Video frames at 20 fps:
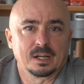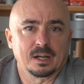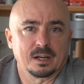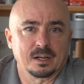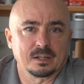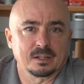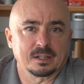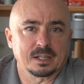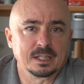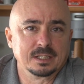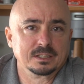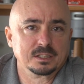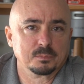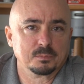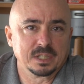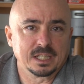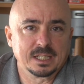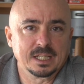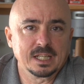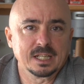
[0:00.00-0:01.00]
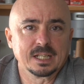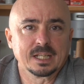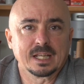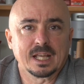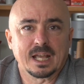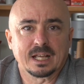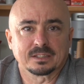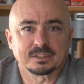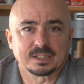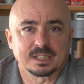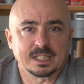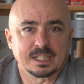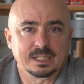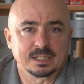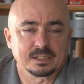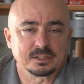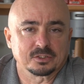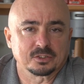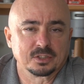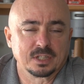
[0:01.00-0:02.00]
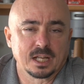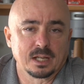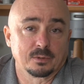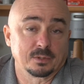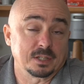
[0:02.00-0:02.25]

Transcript: uh, in the beginning as it is now.